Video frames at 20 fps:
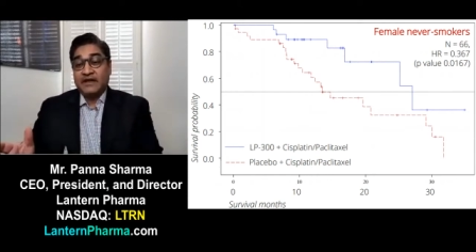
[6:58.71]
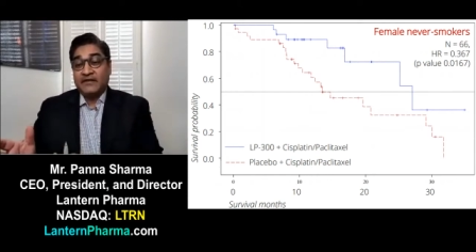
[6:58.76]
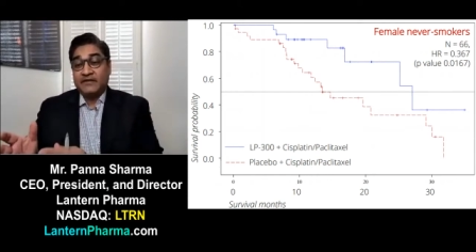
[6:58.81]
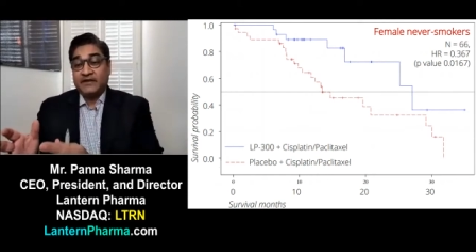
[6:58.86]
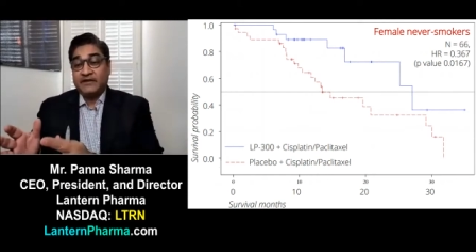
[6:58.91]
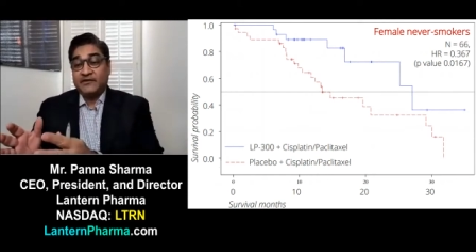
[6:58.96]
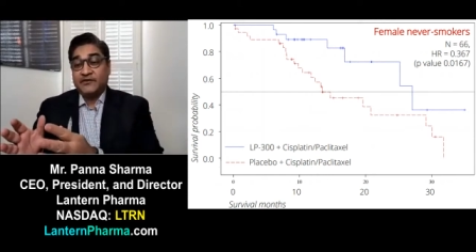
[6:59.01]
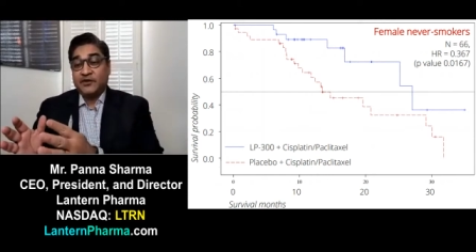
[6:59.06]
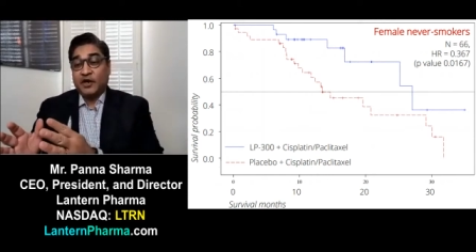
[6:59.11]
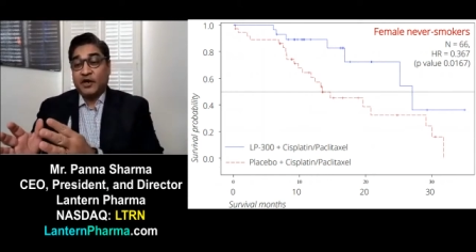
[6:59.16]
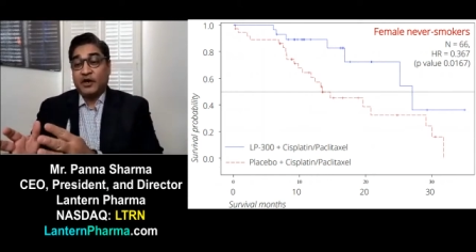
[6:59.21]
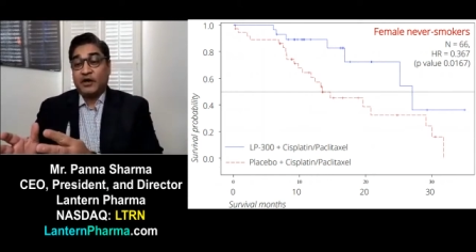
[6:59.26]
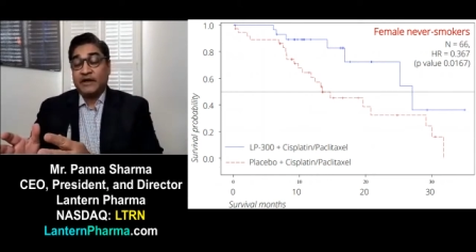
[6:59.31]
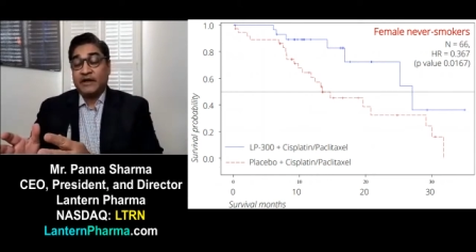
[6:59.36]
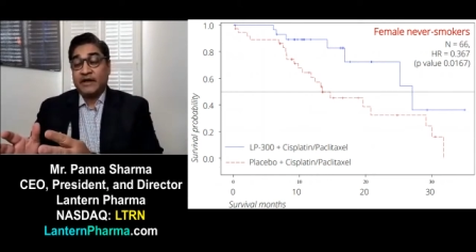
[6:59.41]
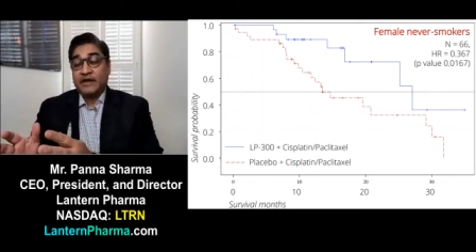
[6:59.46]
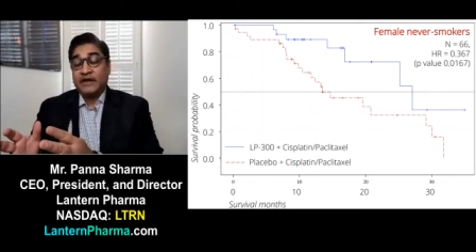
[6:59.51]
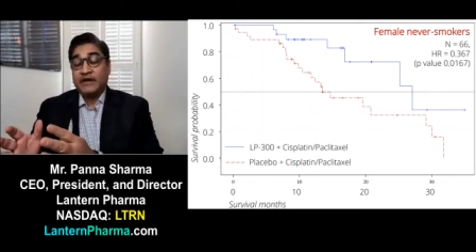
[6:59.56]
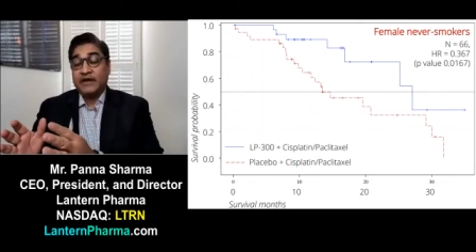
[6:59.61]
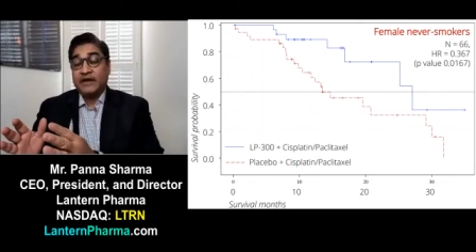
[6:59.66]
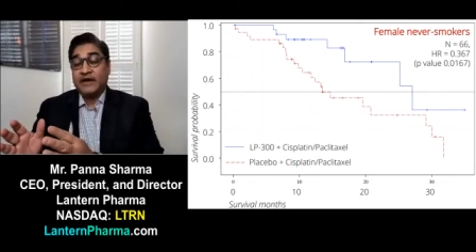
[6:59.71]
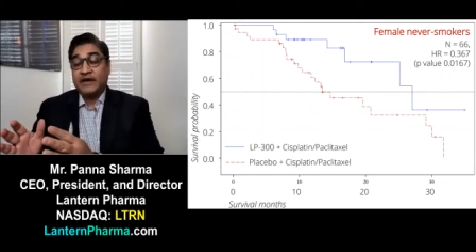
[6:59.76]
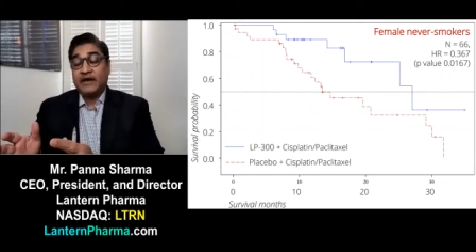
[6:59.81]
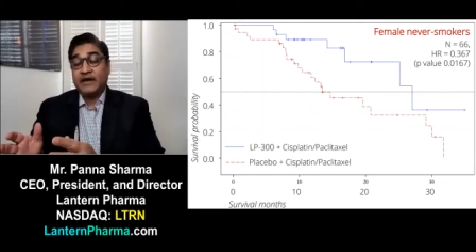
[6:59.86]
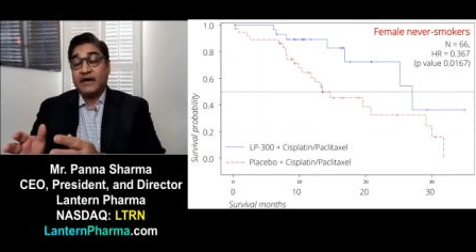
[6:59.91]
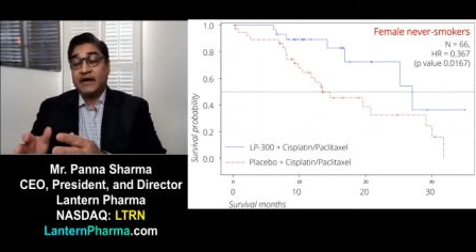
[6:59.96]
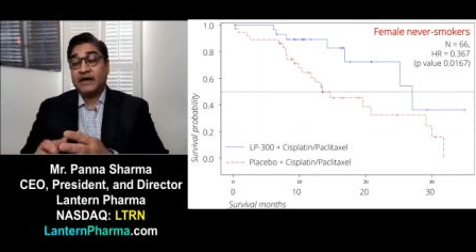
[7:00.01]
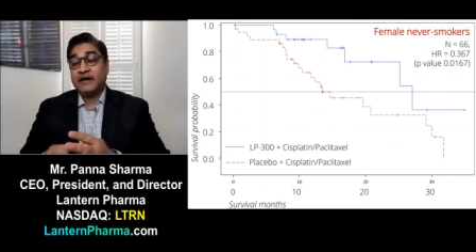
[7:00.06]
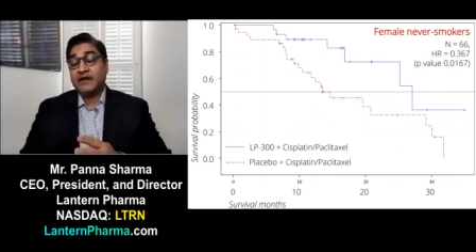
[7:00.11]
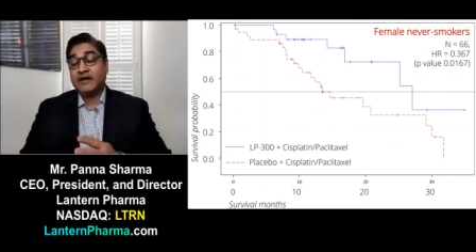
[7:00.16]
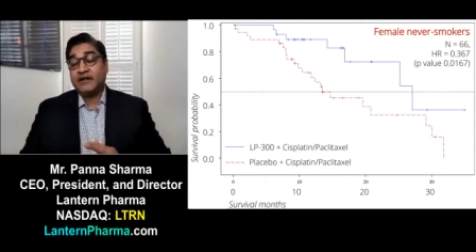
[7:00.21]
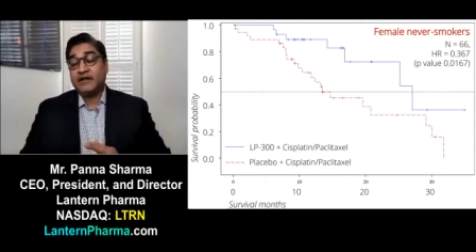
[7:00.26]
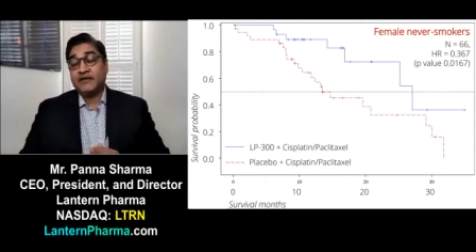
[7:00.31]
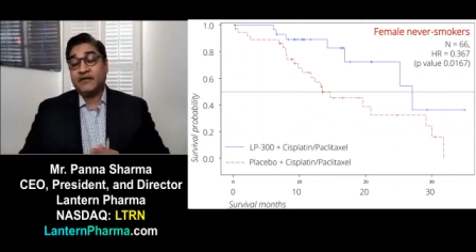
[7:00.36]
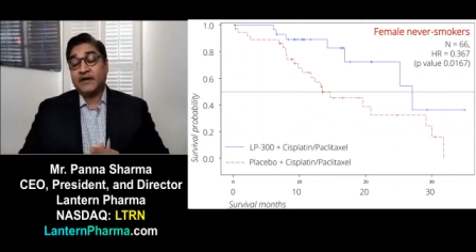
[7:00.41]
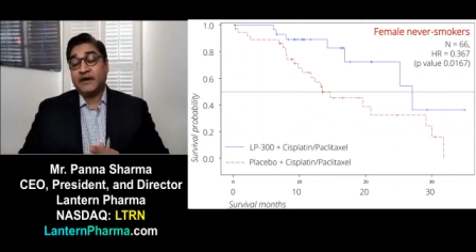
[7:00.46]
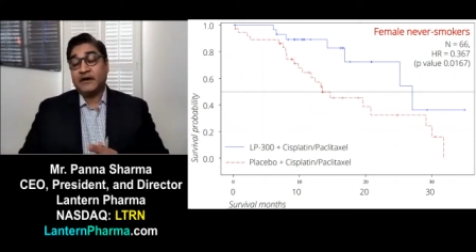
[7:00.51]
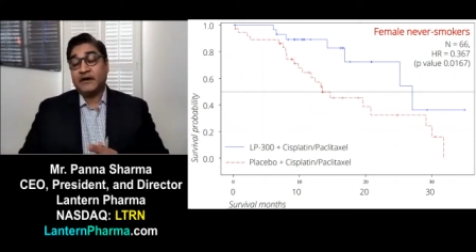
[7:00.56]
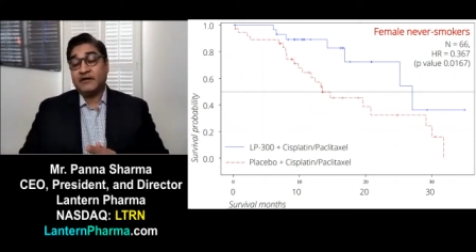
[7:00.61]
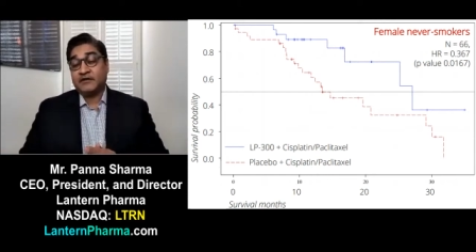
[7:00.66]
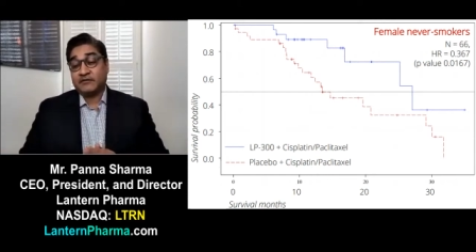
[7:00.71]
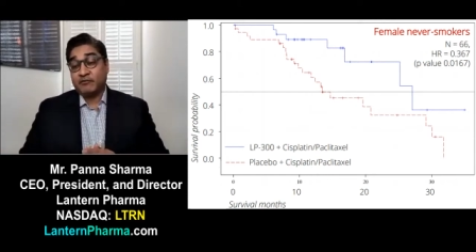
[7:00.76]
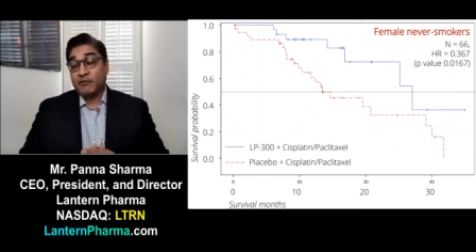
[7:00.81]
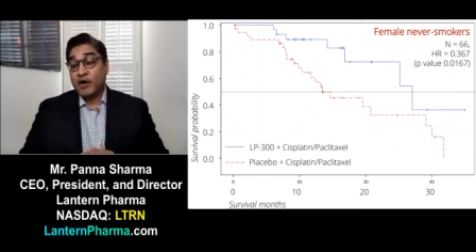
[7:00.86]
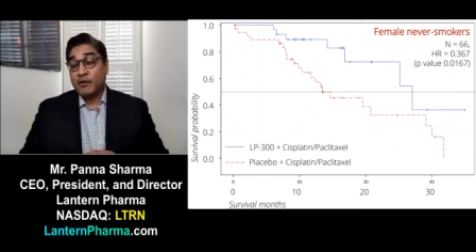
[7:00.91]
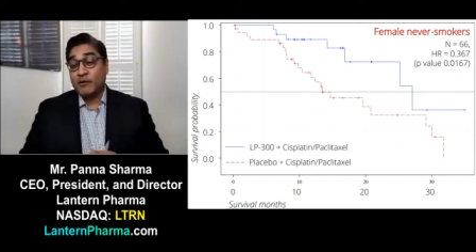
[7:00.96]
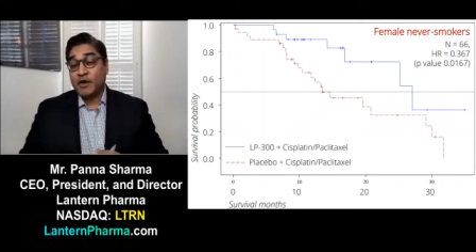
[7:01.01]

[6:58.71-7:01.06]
these targeted uh, ther- small